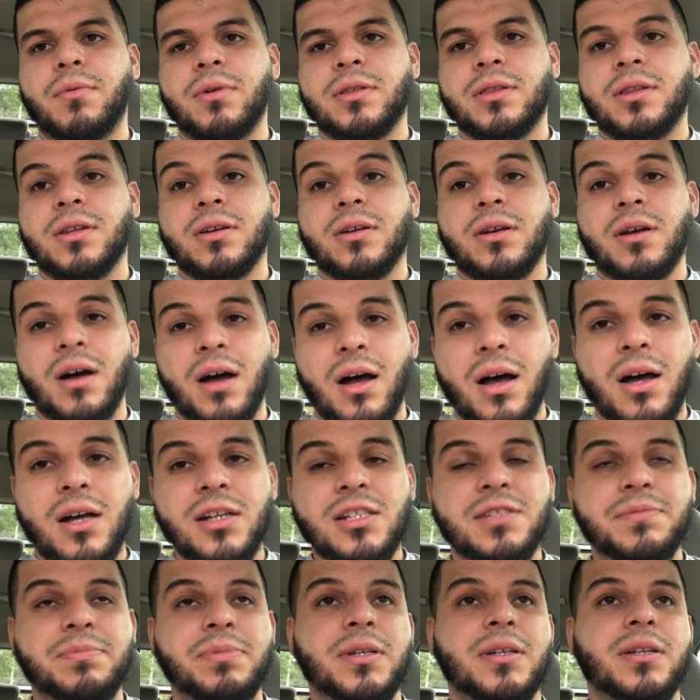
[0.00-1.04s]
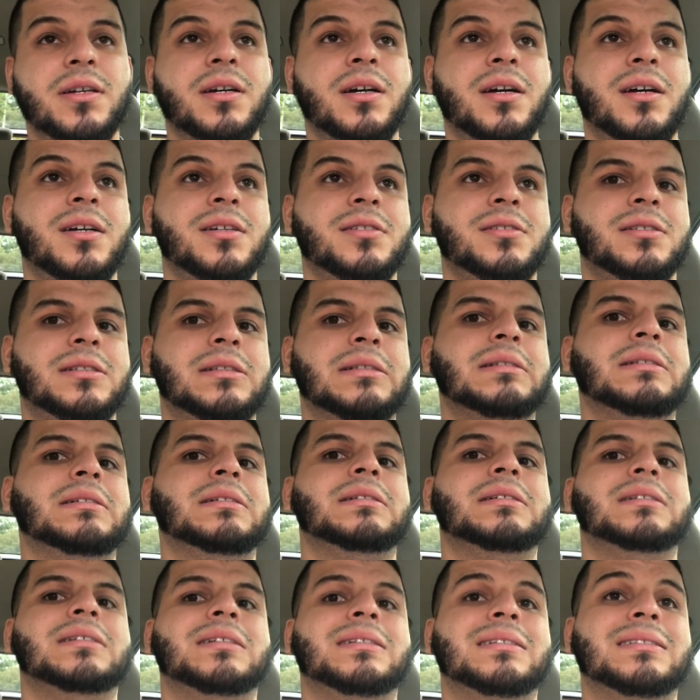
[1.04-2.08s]
with the cons, because
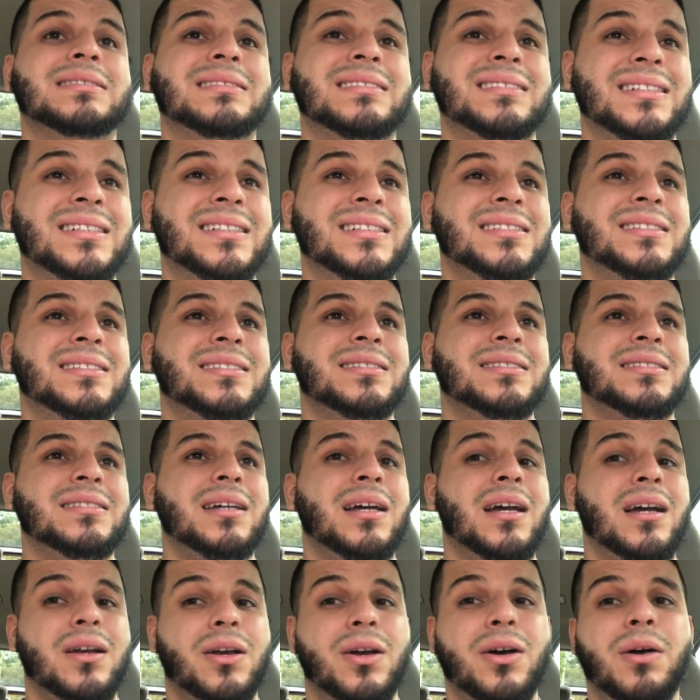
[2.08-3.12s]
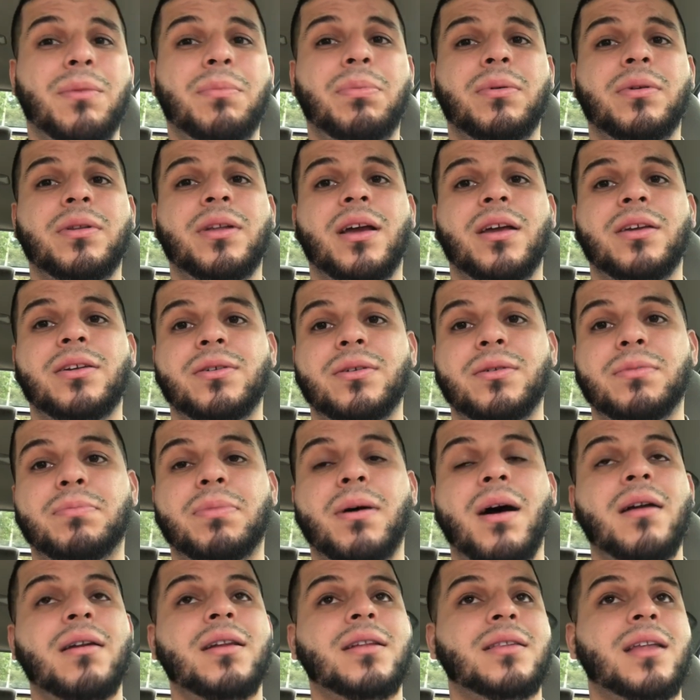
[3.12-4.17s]
there's a couple that you
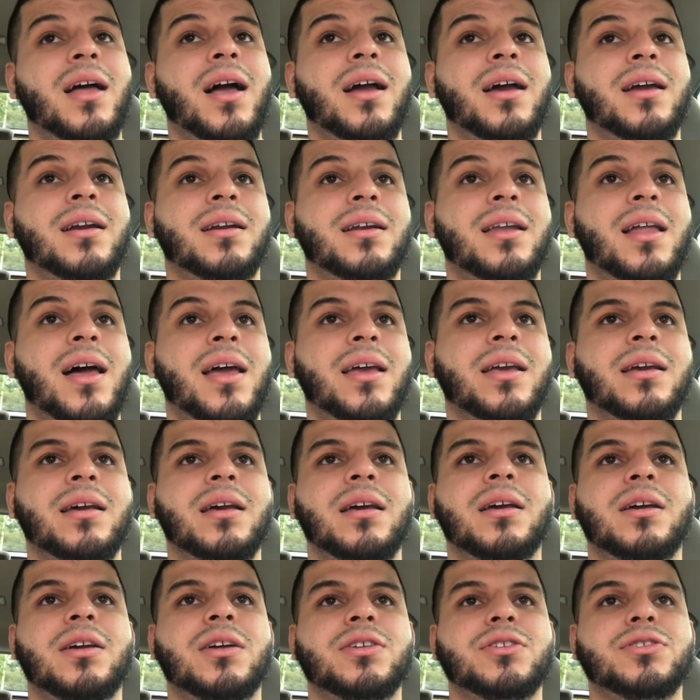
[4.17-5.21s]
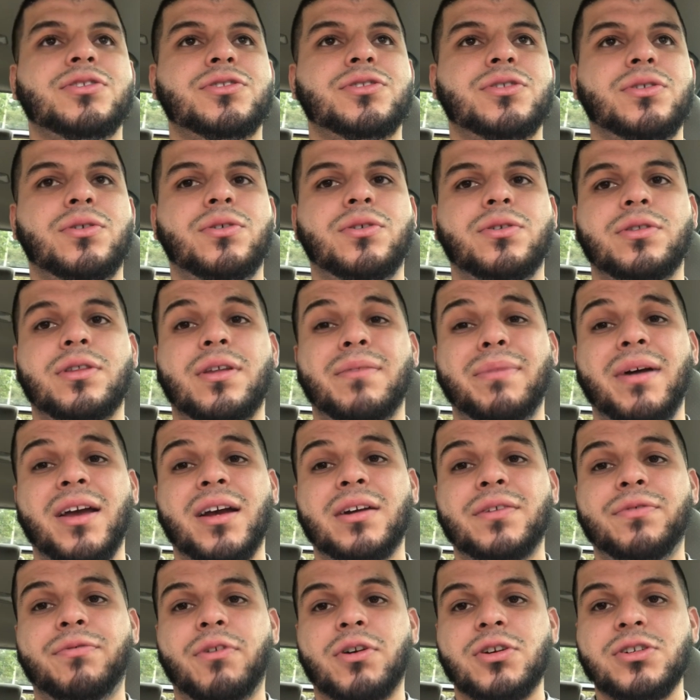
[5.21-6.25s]
probably not gonna like. So the
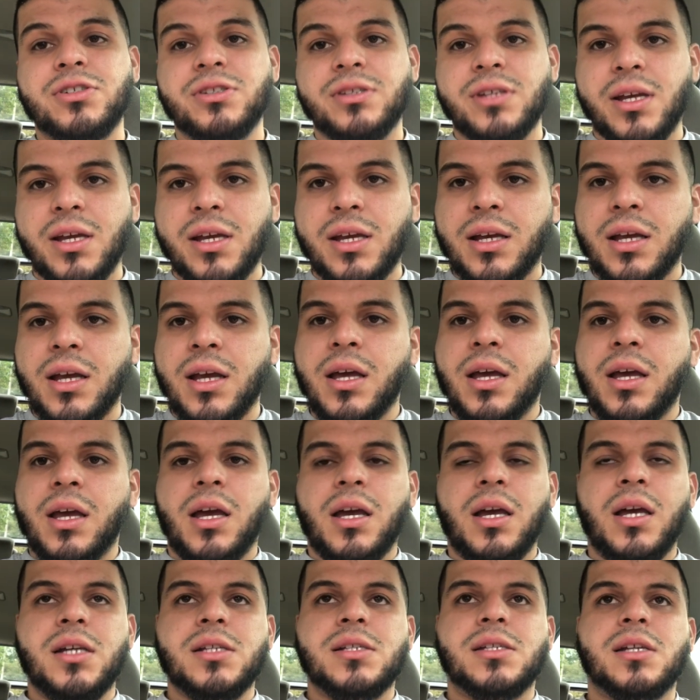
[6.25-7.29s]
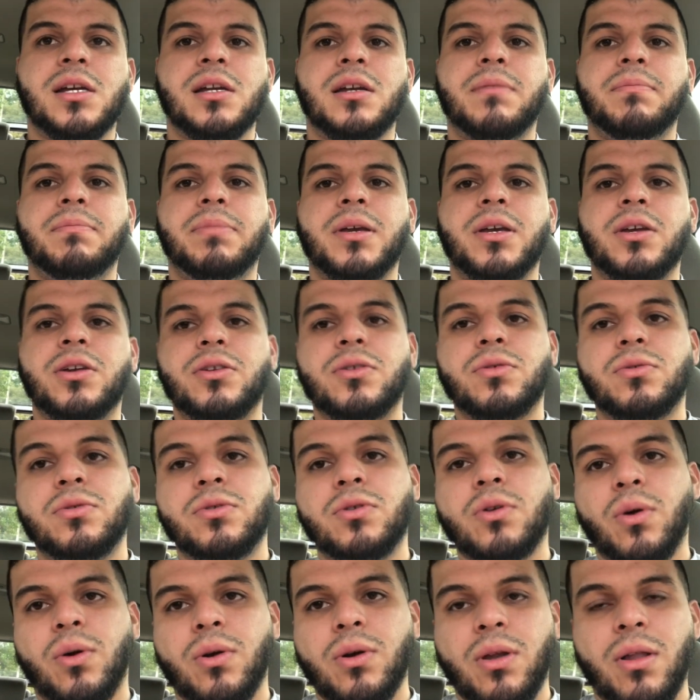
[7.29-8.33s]
very first thing is gonna be, you
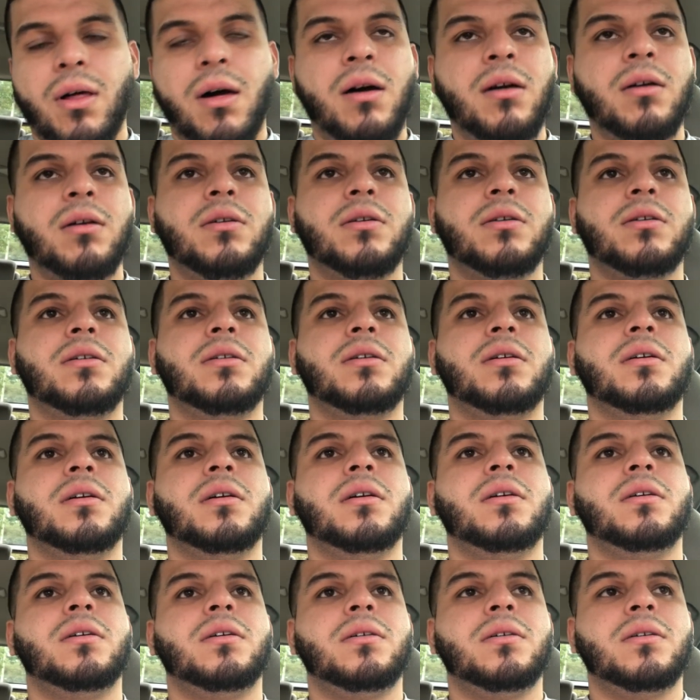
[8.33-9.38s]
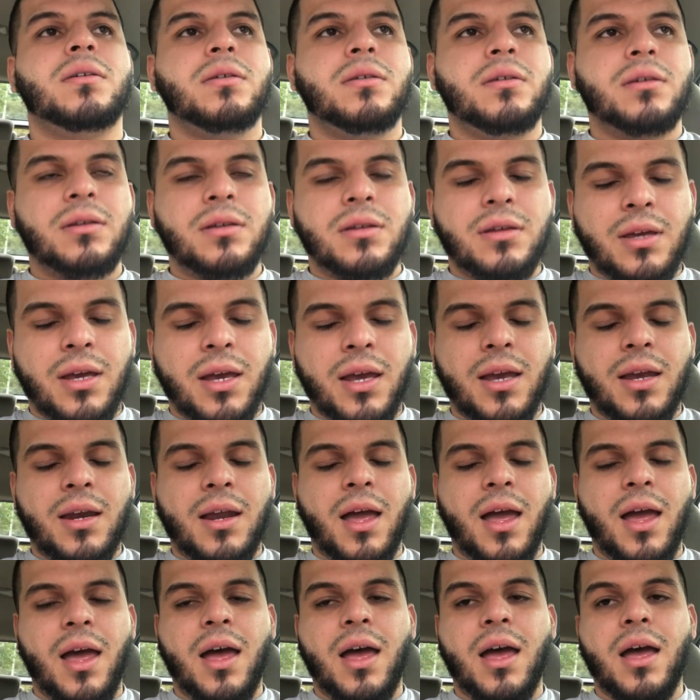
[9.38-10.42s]
no longer can
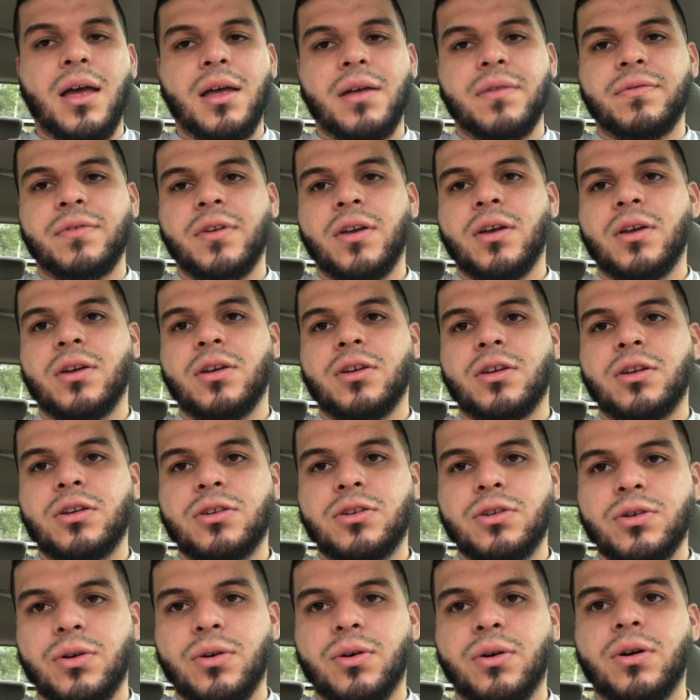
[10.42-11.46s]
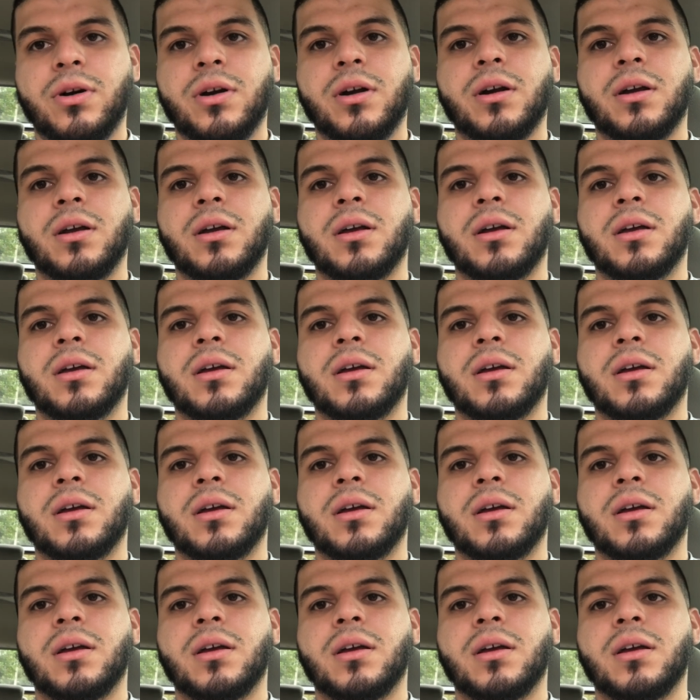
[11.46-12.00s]
have your